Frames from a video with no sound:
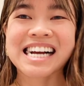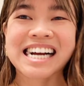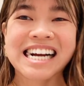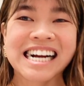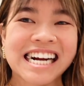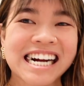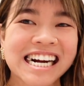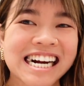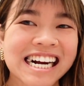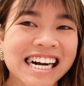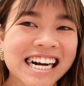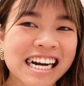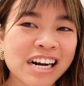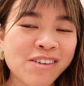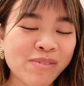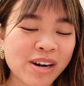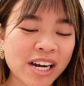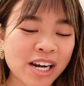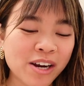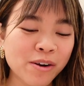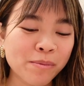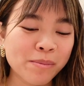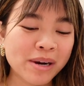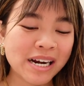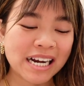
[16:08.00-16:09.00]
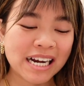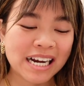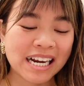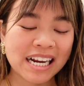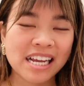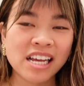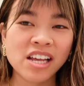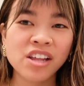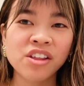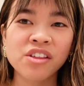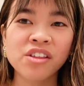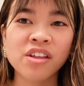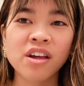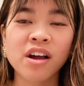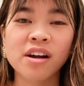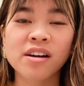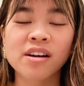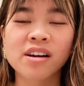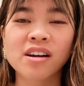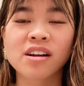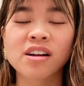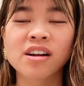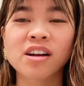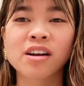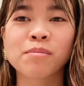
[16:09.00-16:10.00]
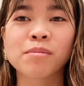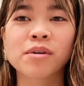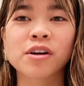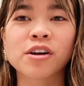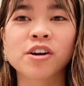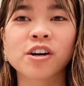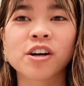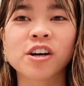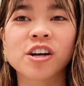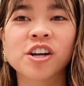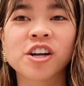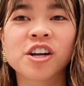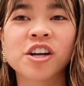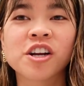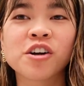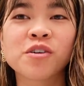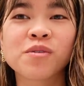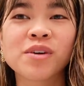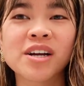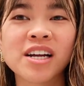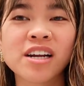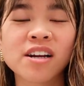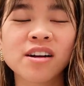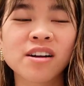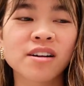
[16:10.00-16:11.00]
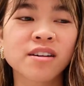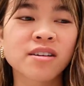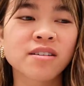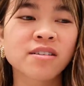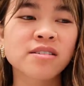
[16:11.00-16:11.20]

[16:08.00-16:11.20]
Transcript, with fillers: like that, between my teeth. I'm gonna start chewing.